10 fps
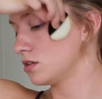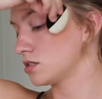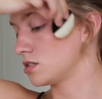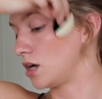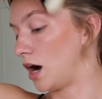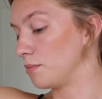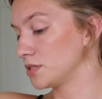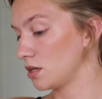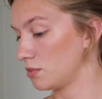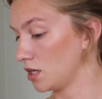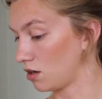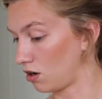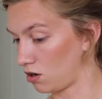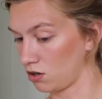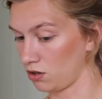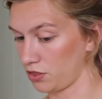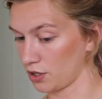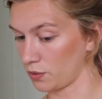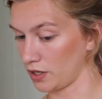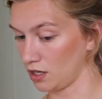Stop. Somebody call the
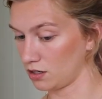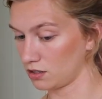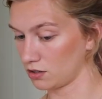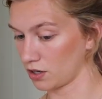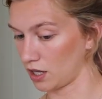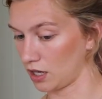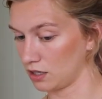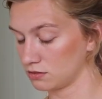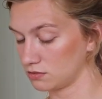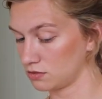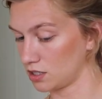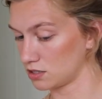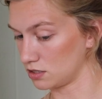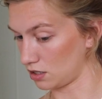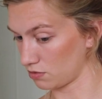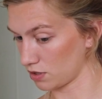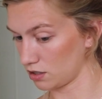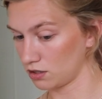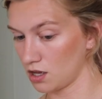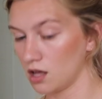queen. Okay, this is unreal.
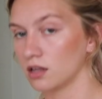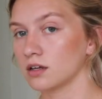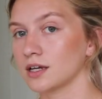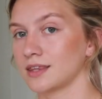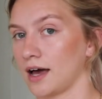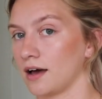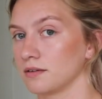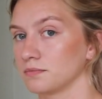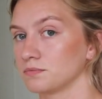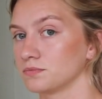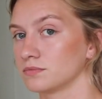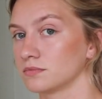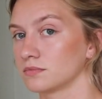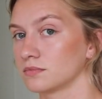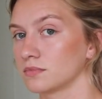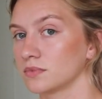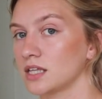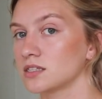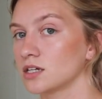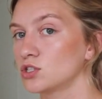Look at that.
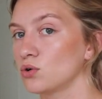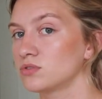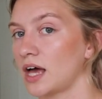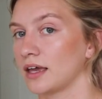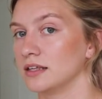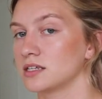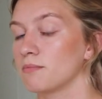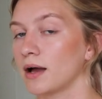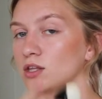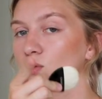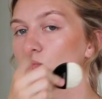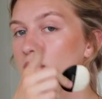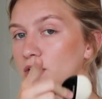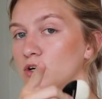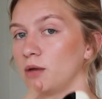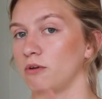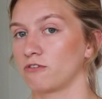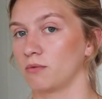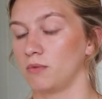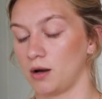That's like 2 seconds. It might look really creepy
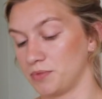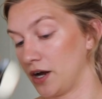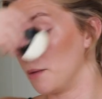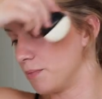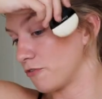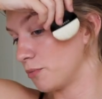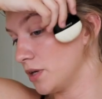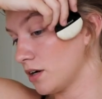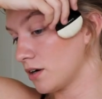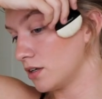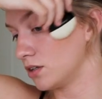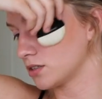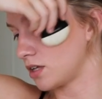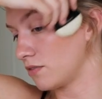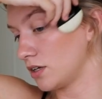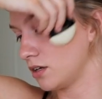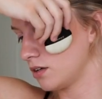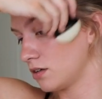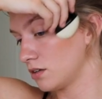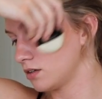from up there, but from here it looks lovely.
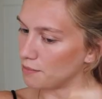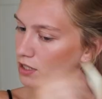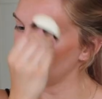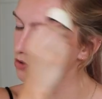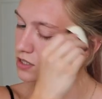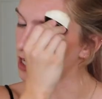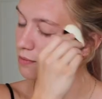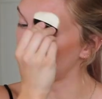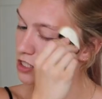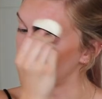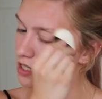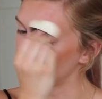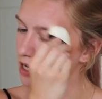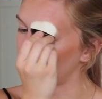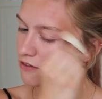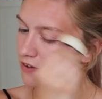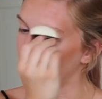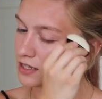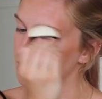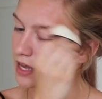I'm gonna use their brush on this side of my
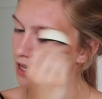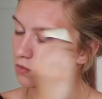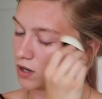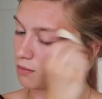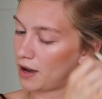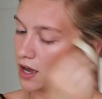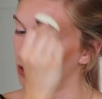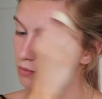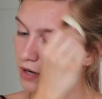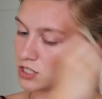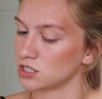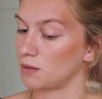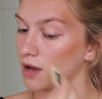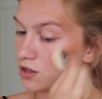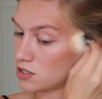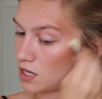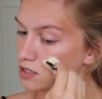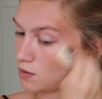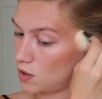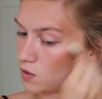face and one of my own brushes on my other
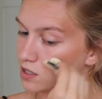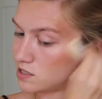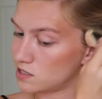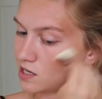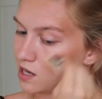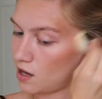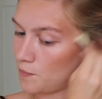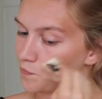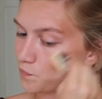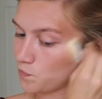side so you can see